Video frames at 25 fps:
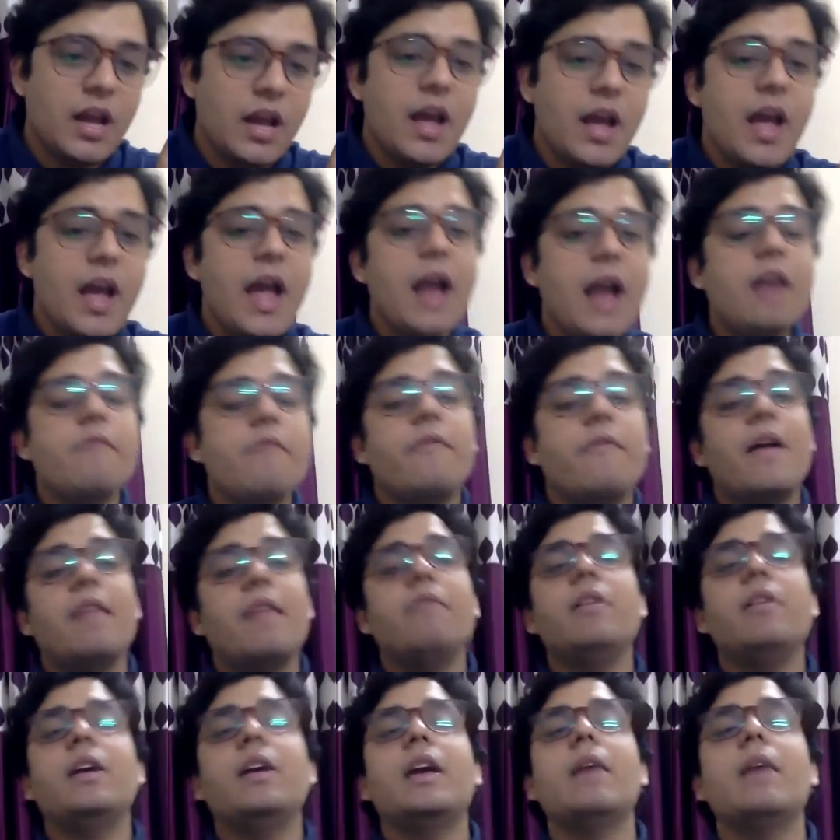And when we
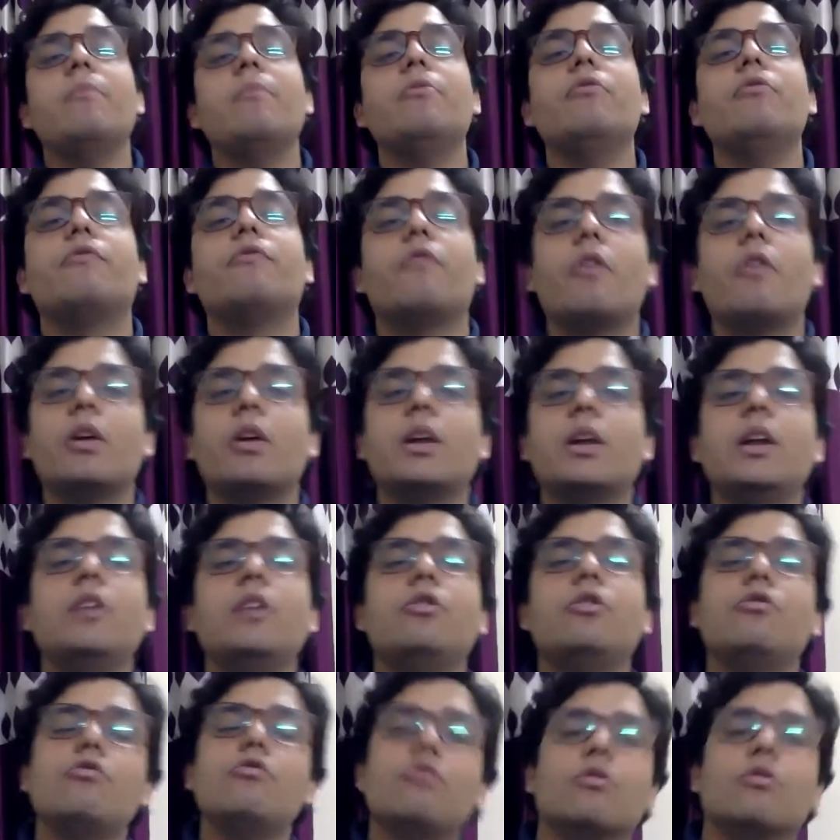came to
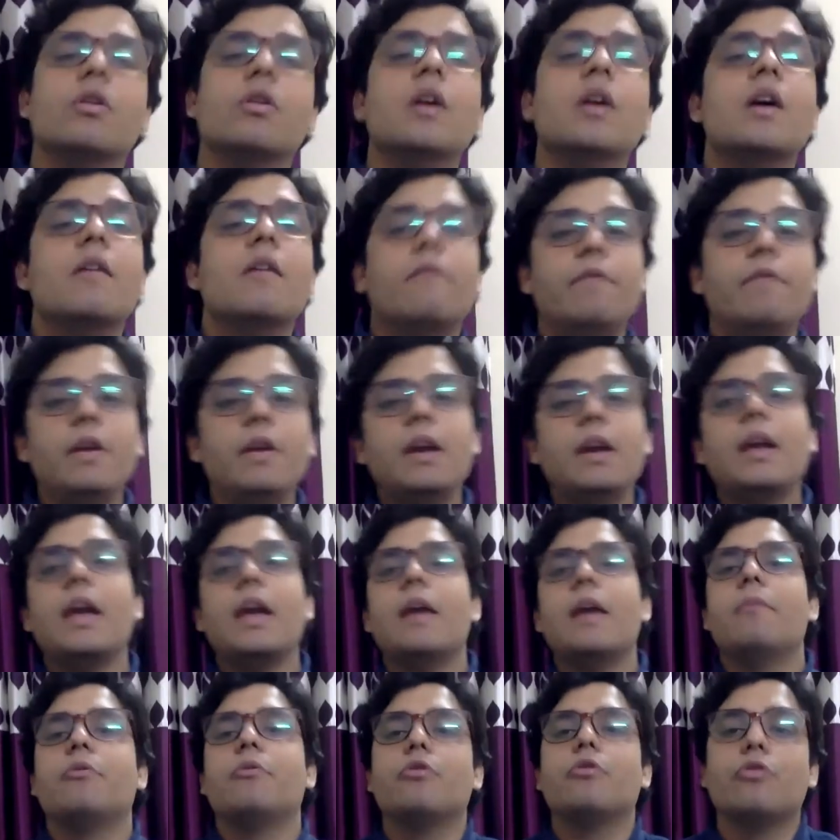42, we came
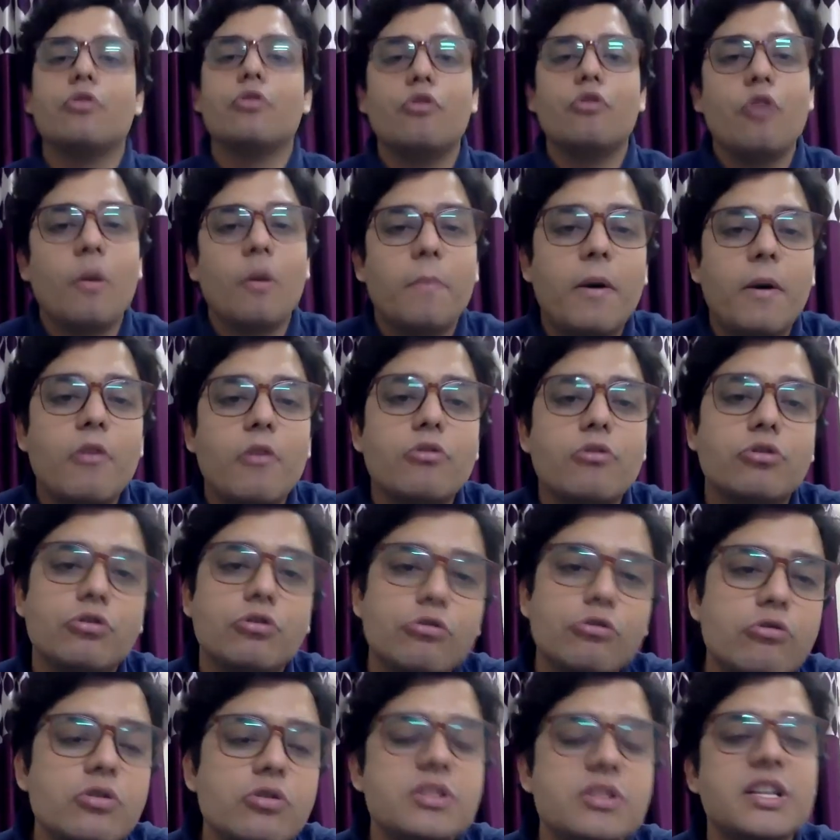to know about
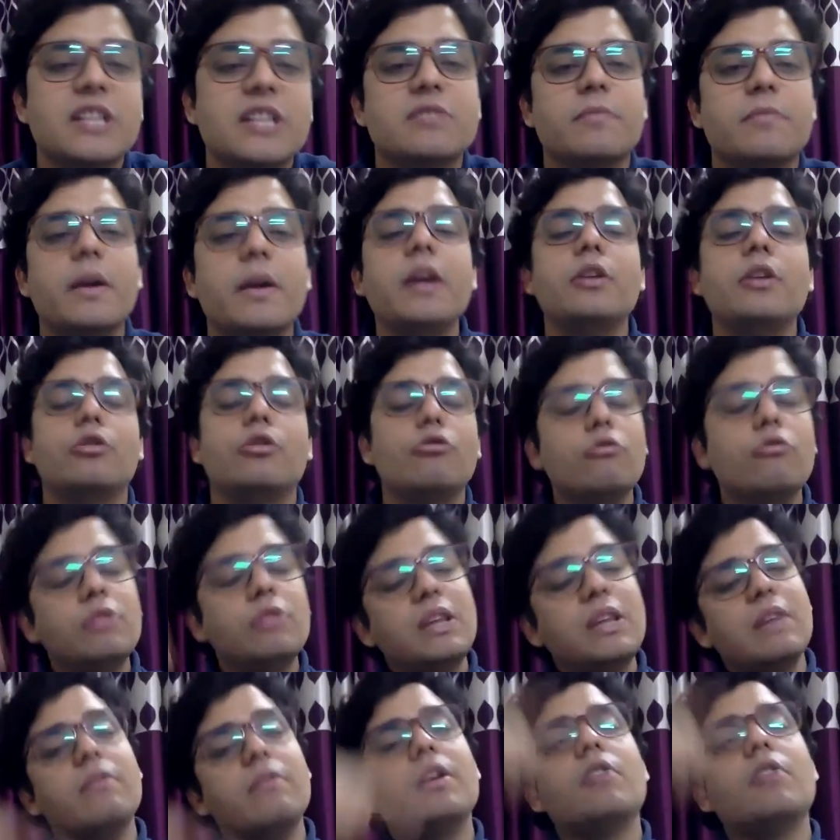those judgments, though they
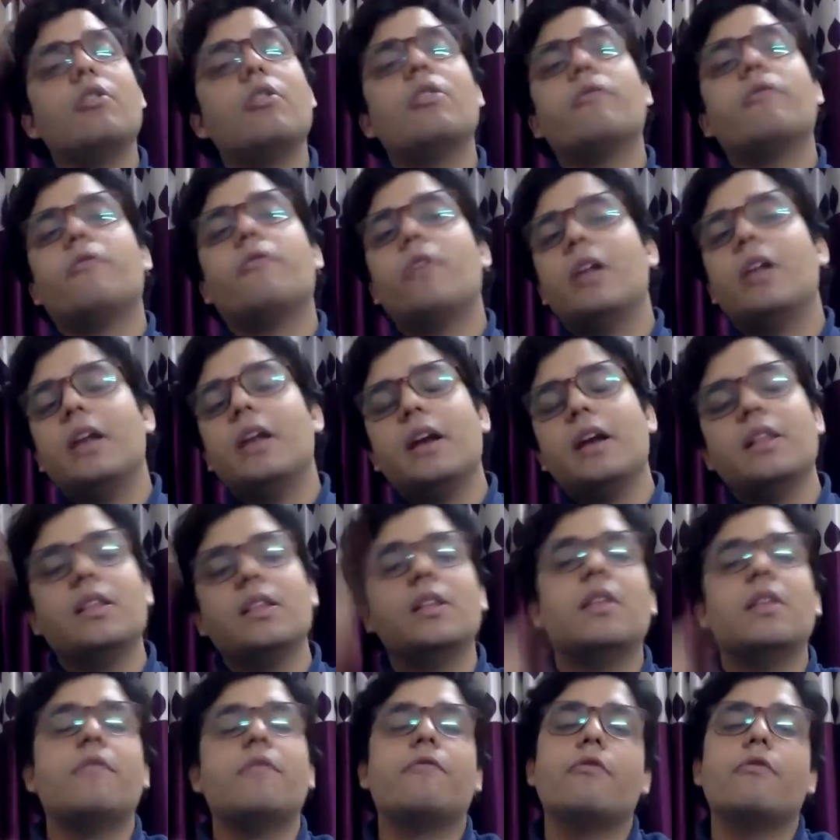were not falling under the
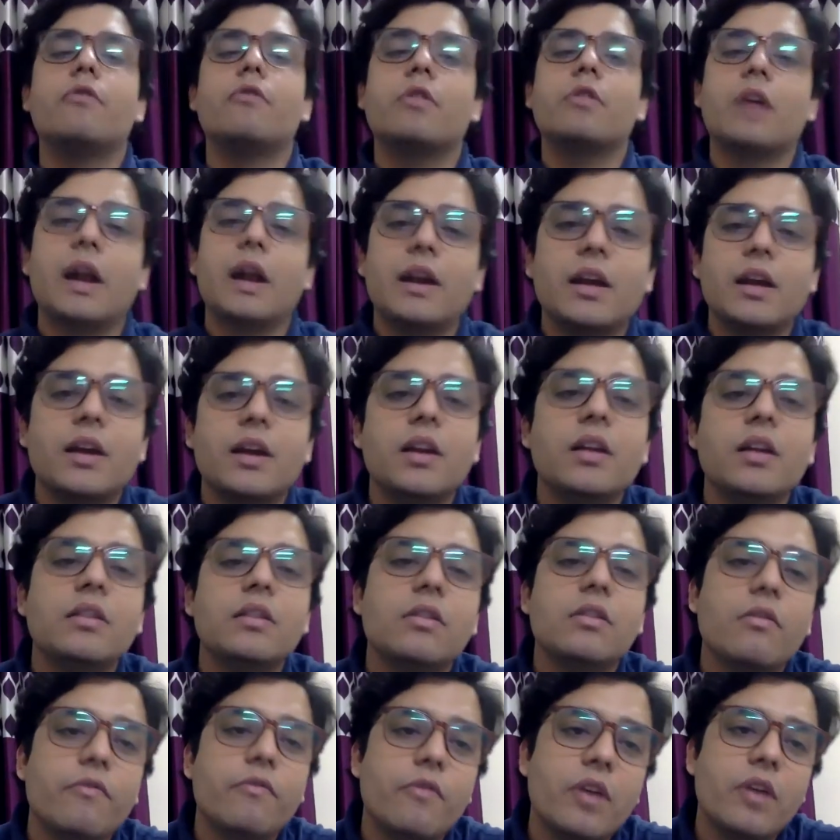four categories of
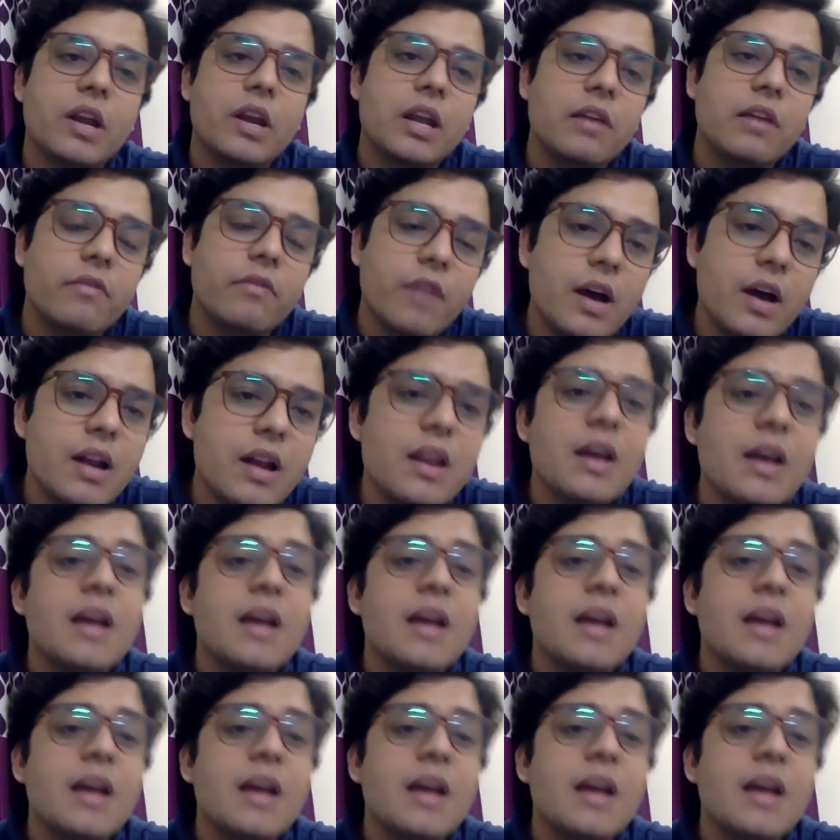41,